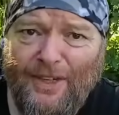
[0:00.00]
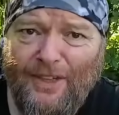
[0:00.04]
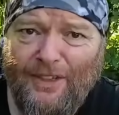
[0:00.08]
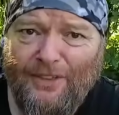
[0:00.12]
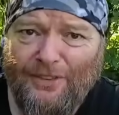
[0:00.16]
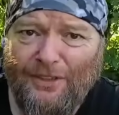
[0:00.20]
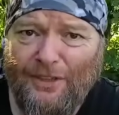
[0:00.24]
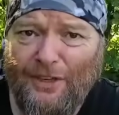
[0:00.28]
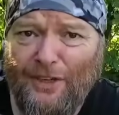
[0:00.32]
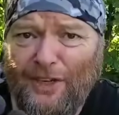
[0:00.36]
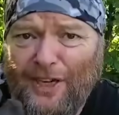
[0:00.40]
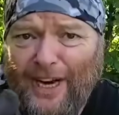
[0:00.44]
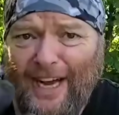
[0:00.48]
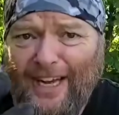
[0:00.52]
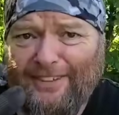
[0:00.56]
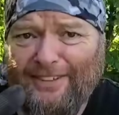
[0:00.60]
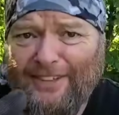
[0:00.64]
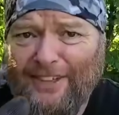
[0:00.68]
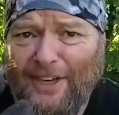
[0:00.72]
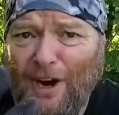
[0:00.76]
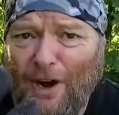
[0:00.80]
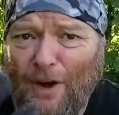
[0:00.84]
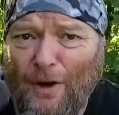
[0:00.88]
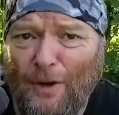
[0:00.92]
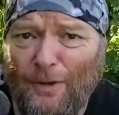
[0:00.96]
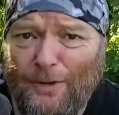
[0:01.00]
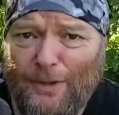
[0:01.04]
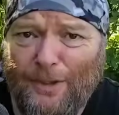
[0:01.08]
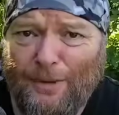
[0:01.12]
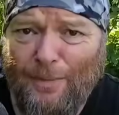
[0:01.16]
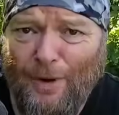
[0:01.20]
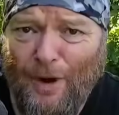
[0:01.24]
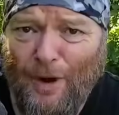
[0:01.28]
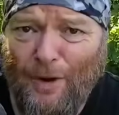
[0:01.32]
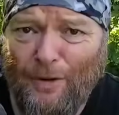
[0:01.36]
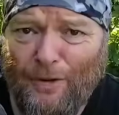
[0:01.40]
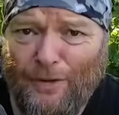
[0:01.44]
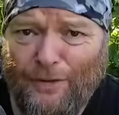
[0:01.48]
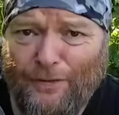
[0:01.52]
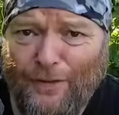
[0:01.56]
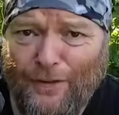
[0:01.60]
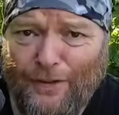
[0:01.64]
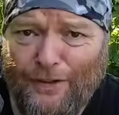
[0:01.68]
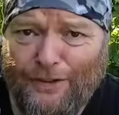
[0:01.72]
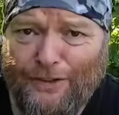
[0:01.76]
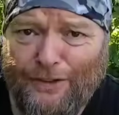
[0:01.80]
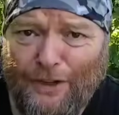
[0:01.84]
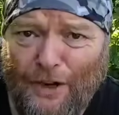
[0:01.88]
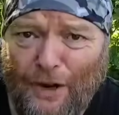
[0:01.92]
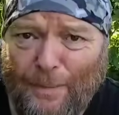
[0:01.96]
So you can actually hold the mold for
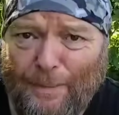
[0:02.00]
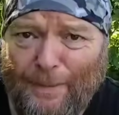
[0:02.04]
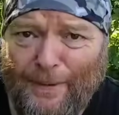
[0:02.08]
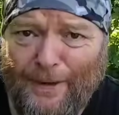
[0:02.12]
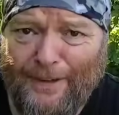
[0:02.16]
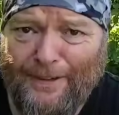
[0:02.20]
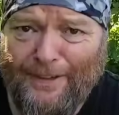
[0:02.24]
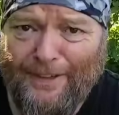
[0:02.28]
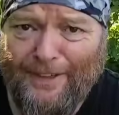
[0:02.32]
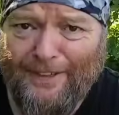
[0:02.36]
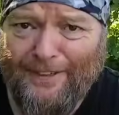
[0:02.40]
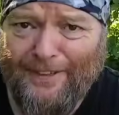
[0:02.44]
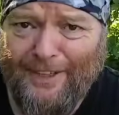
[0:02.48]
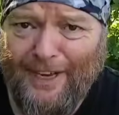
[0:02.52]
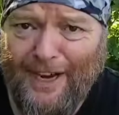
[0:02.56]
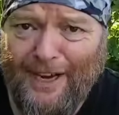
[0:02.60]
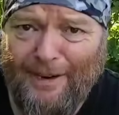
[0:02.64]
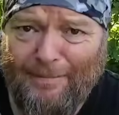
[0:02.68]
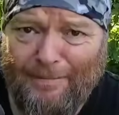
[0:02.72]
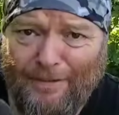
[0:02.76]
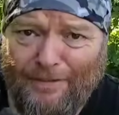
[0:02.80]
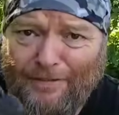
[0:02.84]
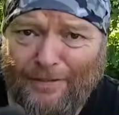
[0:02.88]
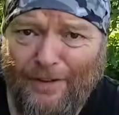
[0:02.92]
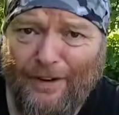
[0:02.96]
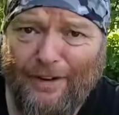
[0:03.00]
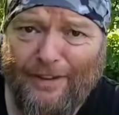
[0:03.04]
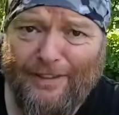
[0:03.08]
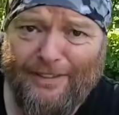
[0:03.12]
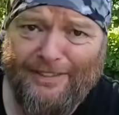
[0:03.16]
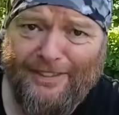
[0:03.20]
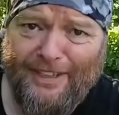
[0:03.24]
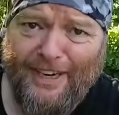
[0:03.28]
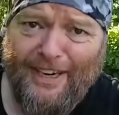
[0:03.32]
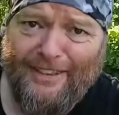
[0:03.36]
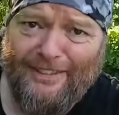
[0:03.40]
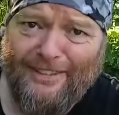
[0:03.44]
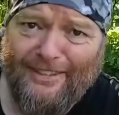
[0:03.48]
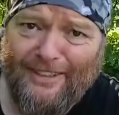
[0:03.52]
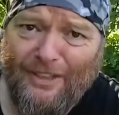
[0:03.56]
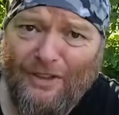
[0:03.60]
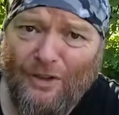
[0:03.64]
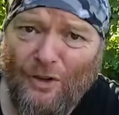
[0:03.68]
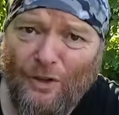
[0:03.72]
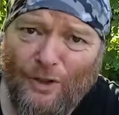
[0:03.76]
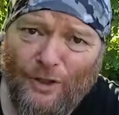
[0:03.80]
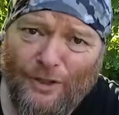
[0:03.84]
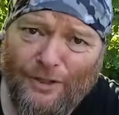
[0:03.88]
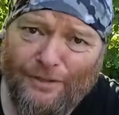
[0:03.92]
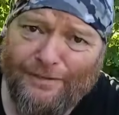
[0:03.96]
a short period of time before it starts to
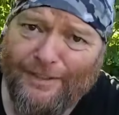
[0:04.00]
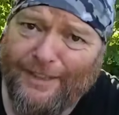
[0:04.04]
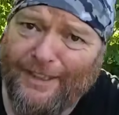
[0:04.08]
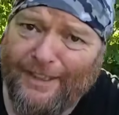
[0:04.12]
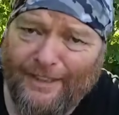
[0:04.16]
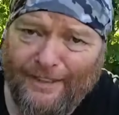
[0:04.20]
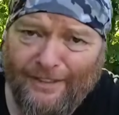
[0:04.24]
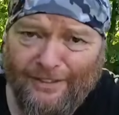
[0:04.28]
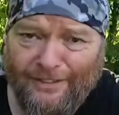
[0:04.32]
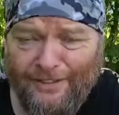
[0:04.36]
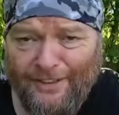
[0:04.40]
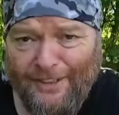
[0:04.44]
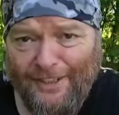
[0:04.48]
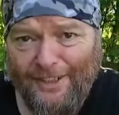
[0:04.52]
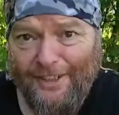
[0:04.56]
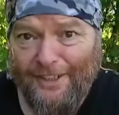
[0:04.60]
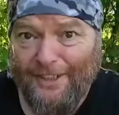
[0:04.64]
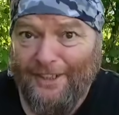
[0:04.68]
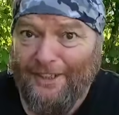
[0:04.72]
cook your fingers.